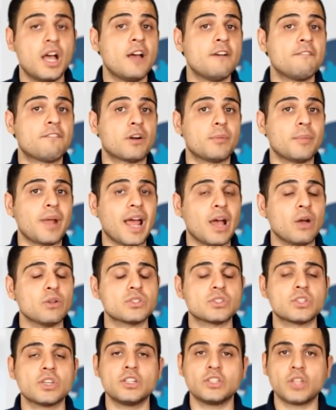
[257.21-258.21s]
from
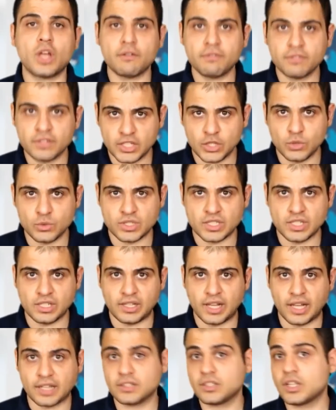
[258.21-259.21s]
outside of New
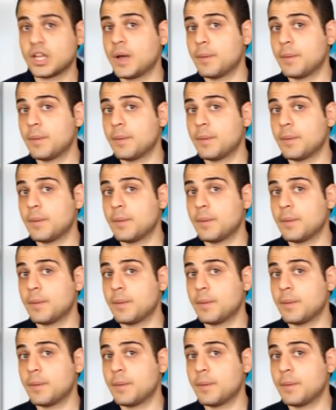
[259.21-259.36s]
Zealand,